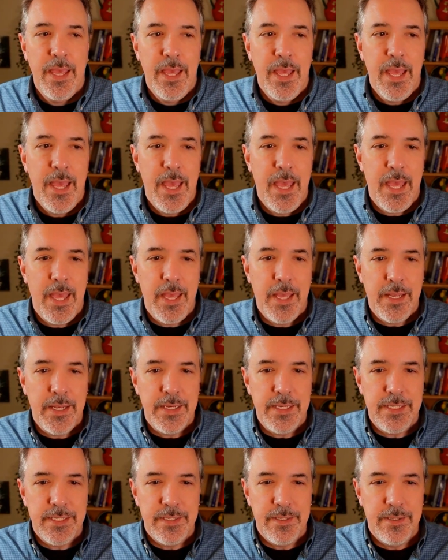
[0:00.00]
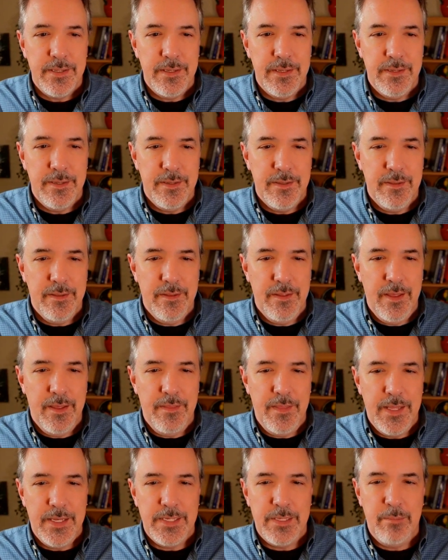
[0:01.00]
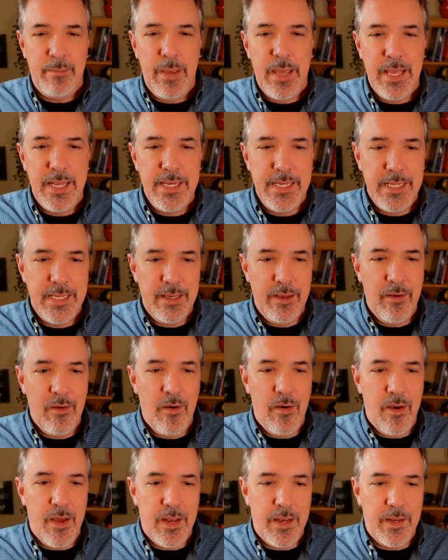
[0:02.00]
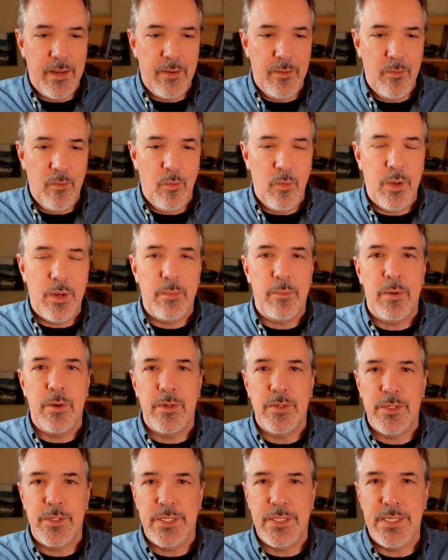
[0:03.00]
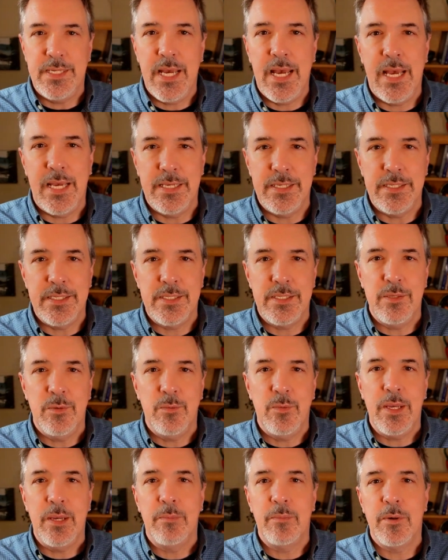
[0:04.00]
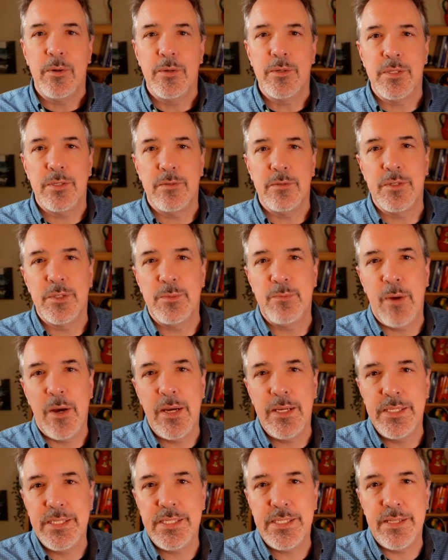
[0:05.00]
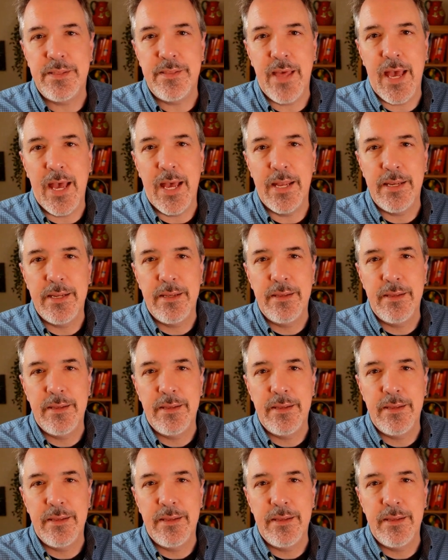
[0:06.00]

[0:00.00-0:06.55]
And then depending on what a person does, the way a person responds to that